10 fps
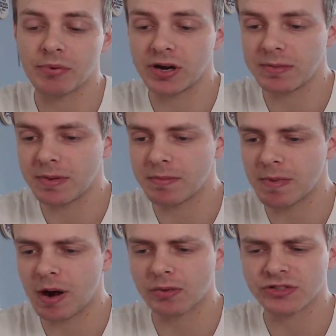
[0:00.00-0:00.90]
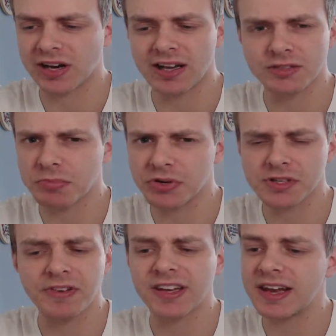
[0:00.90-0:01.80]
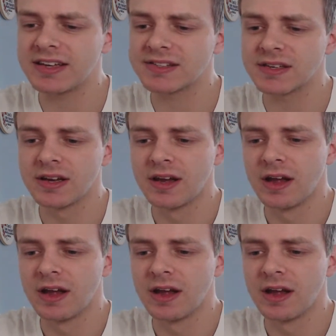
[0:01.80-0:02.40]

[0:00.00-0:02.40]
Premium Ultra Collection box, I think it is.